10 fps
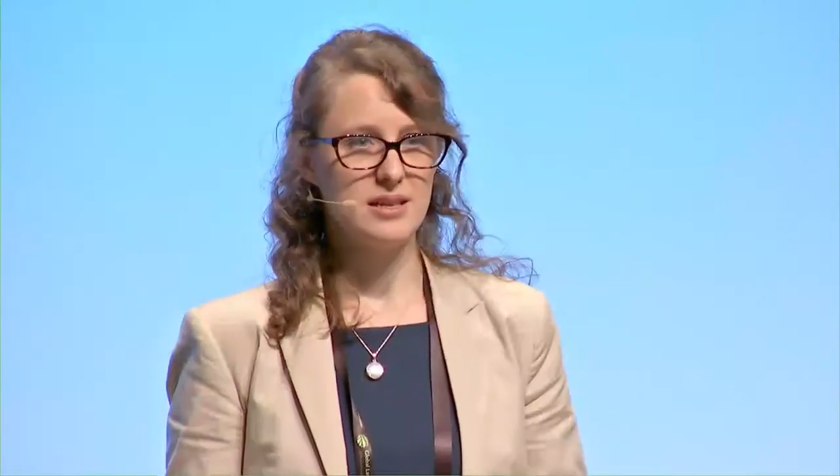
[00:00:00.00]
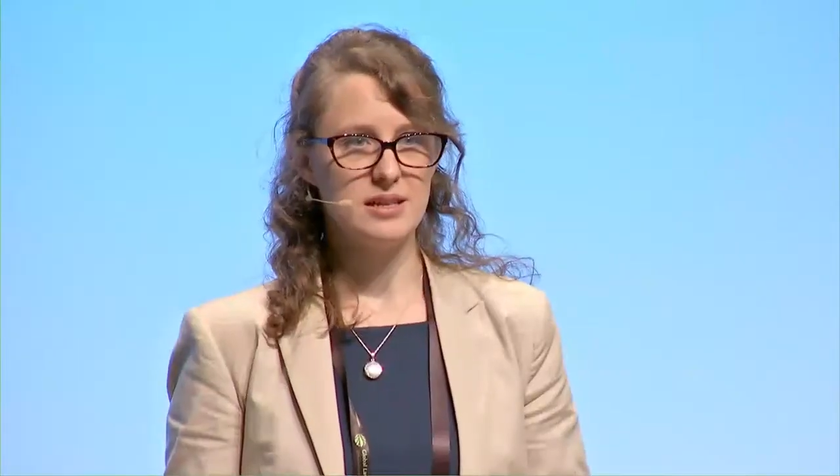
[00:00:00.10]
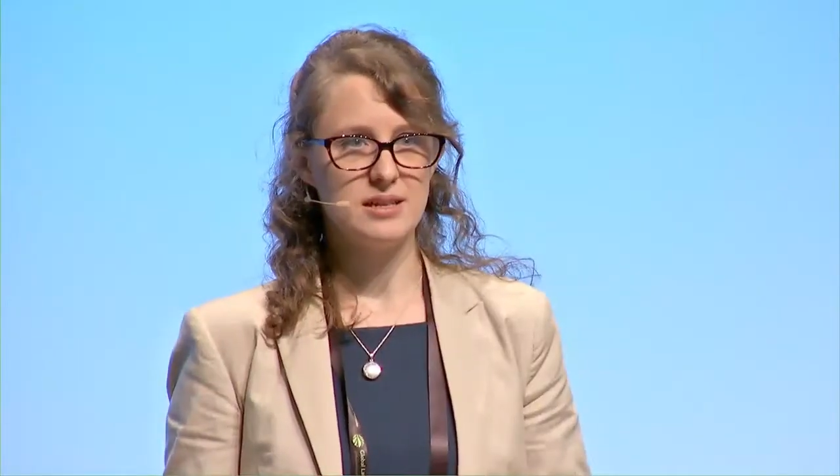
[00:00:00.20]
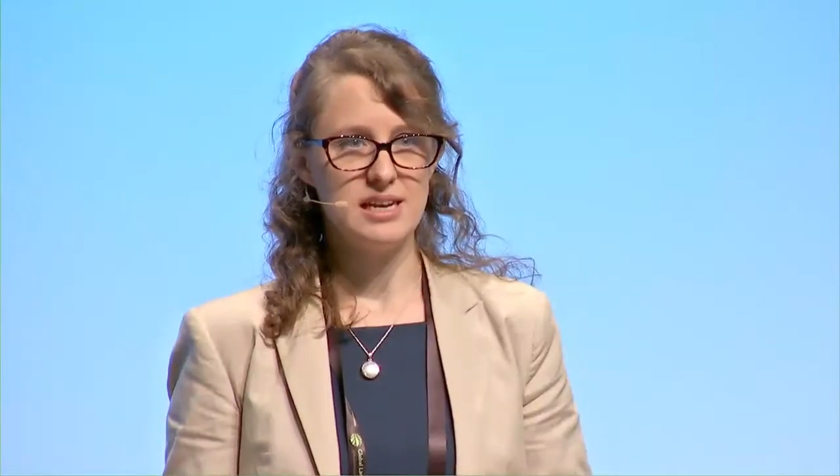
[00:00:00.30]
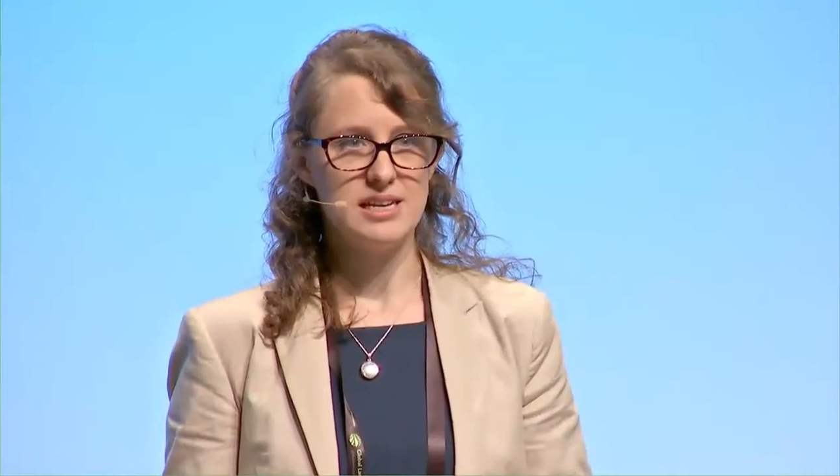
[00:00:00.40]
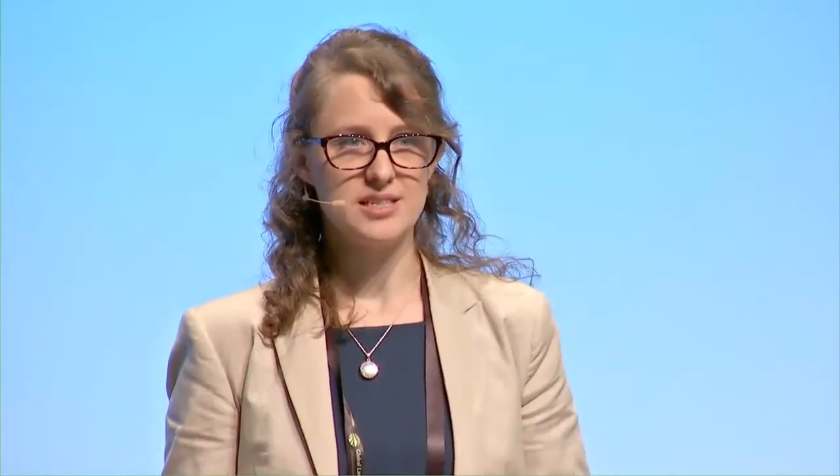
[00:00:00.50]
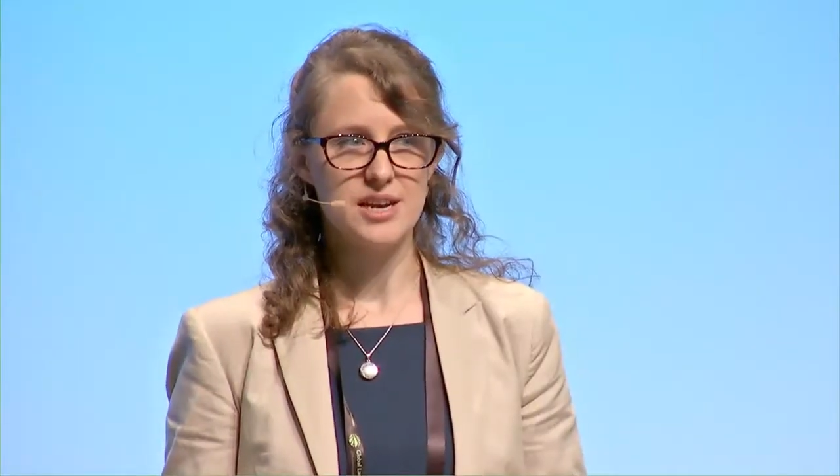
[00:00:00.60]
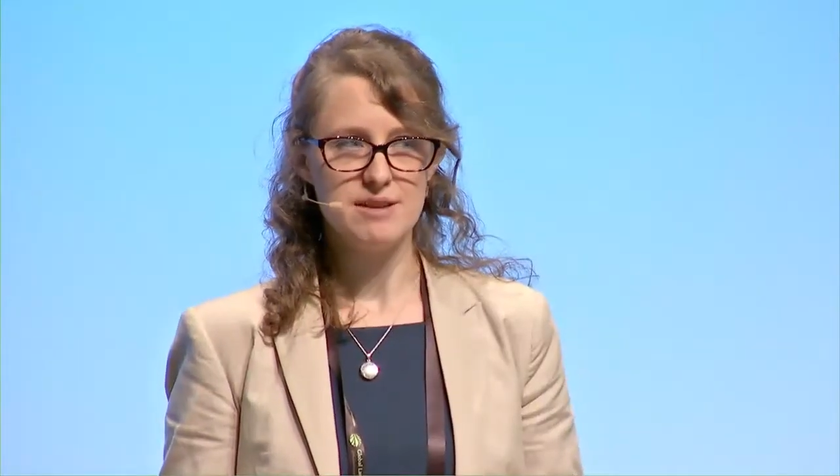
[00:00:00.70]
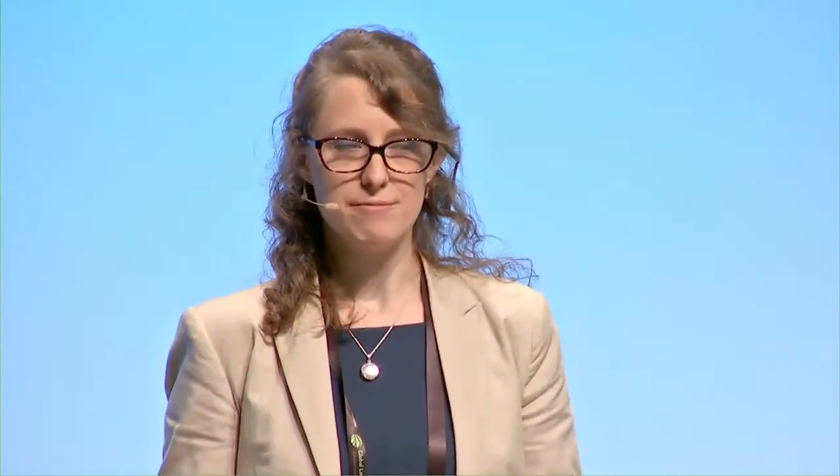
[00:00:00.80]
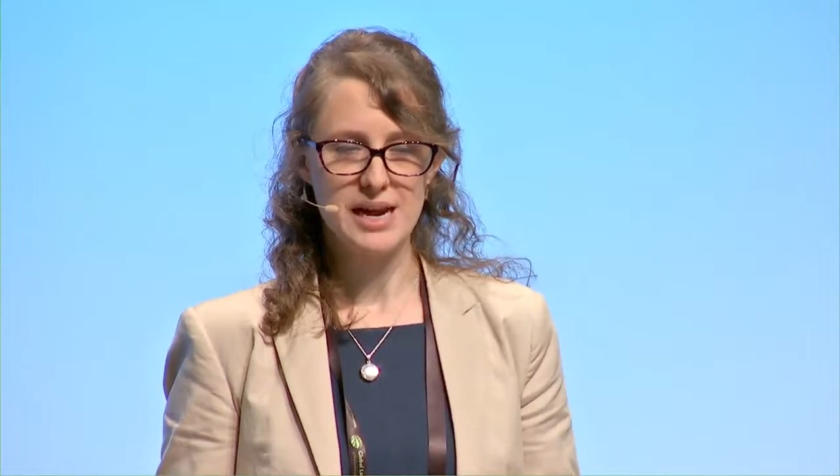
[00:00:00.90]
that it's
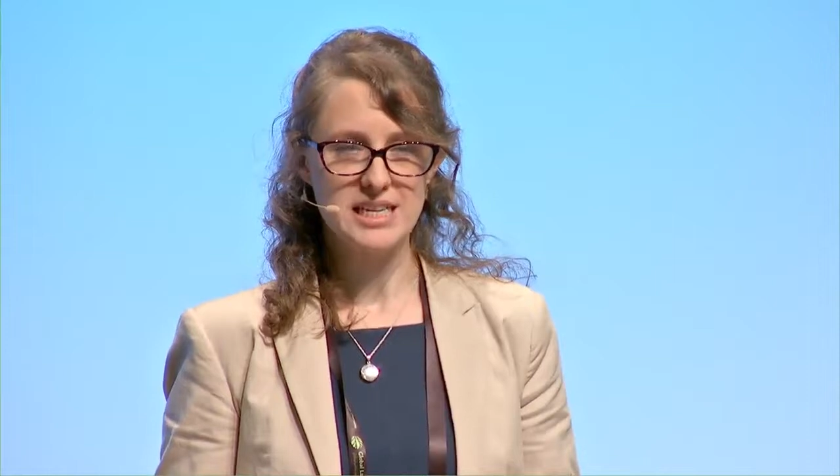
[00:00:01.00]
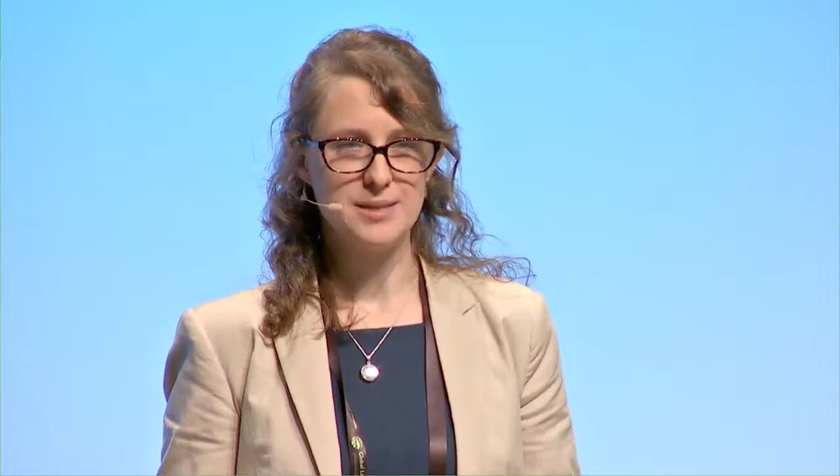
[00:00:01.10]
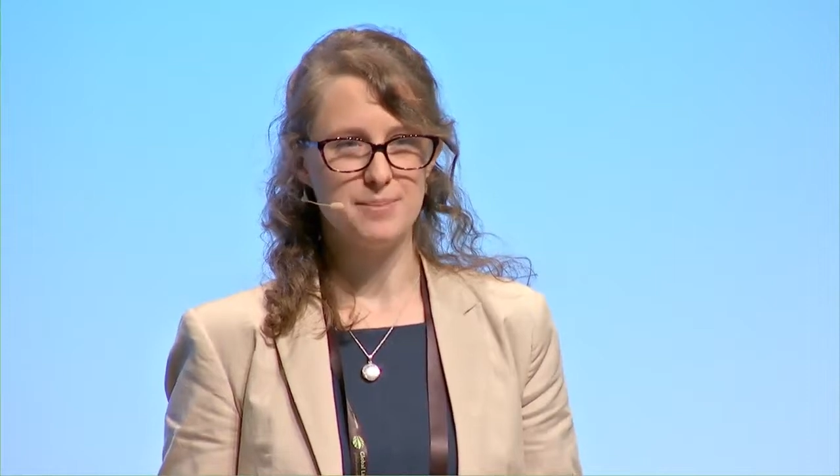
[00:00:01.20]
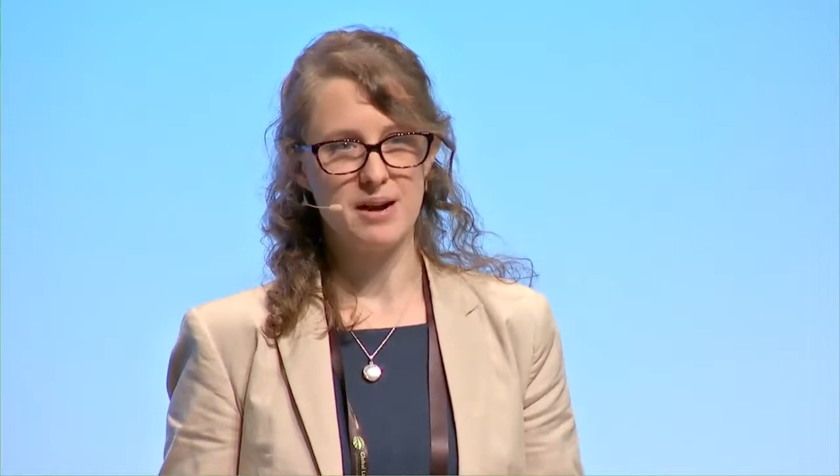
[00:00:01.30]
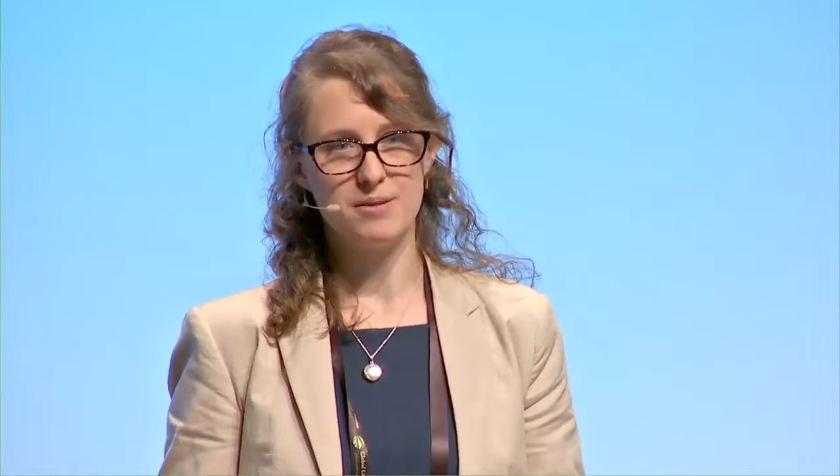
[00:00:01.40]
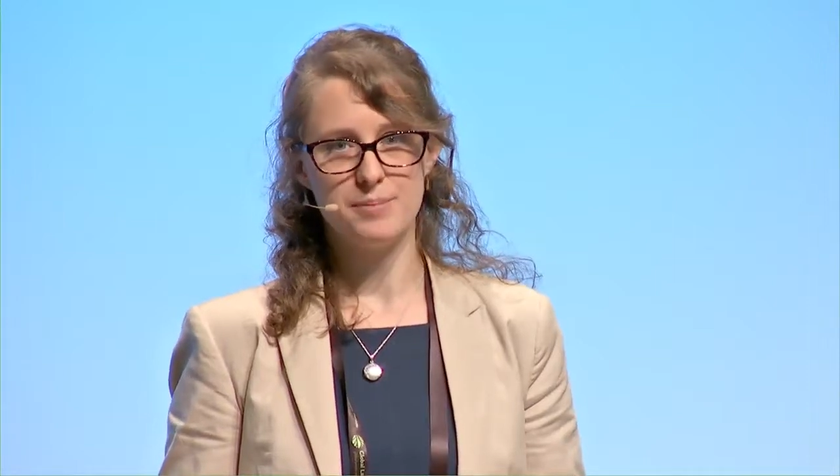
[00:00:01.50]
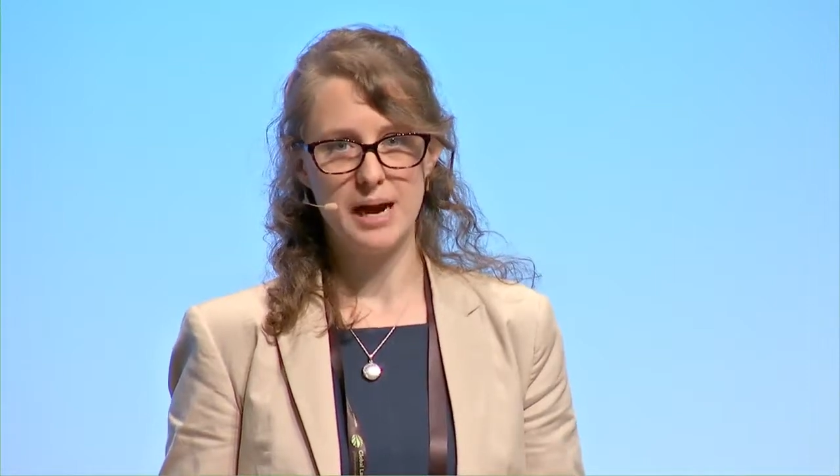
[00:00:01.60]
only raised about